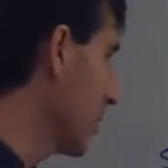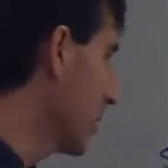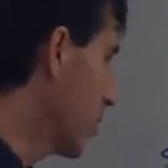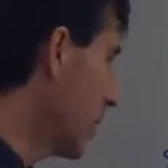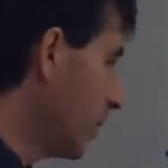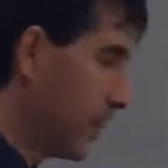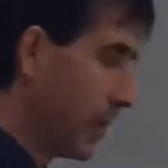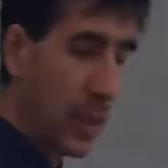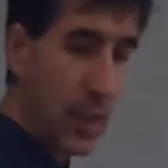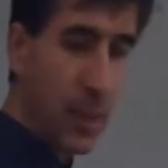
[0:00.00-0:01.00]

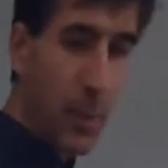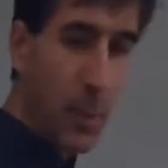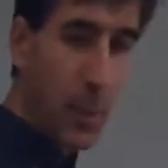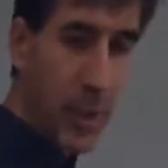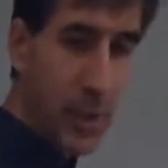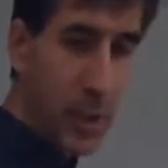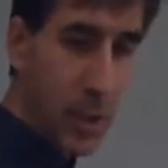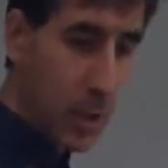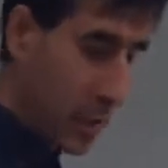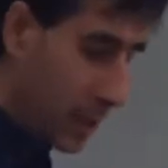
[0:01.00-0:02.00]
Well, a couple ways you
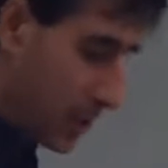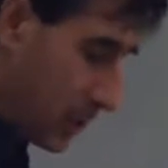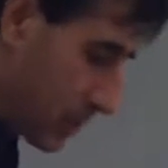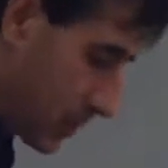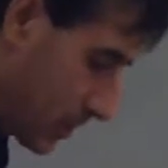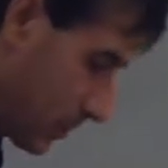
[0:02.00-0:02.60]
can look at this.